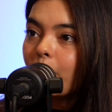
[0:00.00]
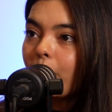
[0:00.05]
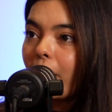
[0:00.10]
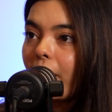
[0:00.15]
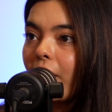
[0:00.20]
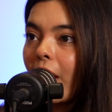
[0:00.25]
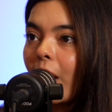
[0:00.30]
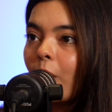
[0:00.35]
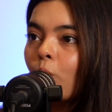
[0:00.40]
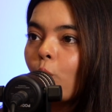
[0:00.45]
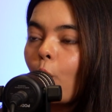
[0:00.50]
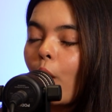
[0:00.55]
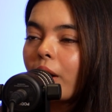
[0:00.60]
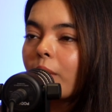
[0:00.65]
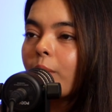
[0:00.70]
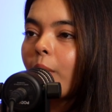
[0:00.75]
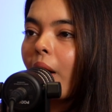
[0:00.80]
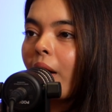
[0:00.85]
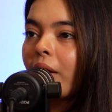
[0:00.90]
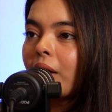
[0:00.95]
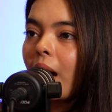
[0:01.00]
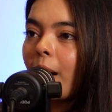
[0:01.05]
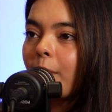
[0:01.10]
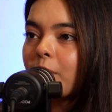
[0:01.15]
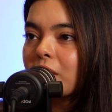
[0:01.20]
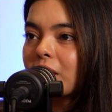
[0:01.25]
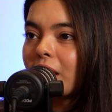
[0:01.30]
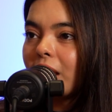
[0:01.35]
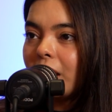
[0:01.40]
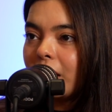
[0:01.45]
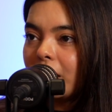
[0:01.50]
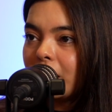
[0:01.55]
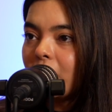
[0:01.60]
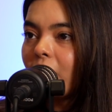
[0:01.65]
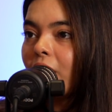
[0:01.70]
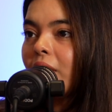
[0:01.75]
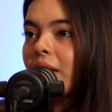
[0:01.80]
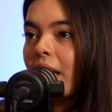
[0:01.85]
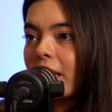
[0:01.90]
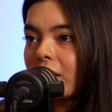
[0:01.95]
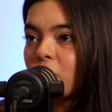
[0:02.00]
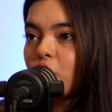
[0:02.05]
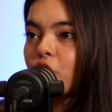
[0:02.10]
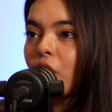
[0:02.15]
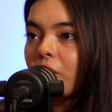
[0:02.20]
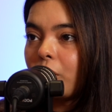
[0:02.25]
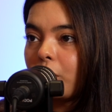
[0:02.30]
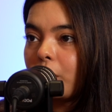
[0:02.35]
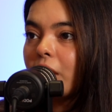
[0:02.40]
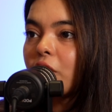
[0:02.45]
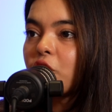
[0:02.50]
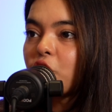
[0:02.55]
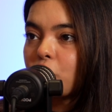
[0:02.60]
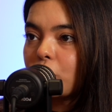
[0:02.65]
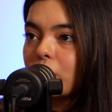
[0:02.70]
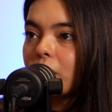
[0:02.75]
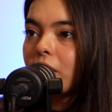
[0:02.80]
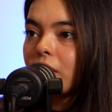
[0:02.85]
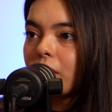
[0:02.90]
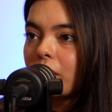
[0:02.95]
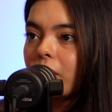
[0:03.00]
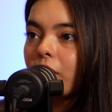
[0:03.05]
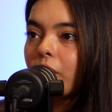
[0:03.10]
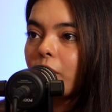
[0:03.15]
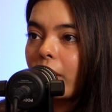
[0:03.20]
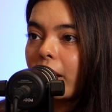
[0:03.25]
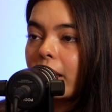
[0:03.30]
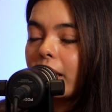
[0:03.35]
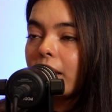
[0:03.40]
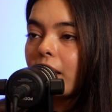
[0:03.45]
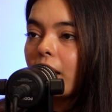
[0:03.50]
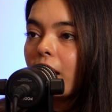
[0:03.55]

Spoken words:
but then what about upskilling your next generation? Right?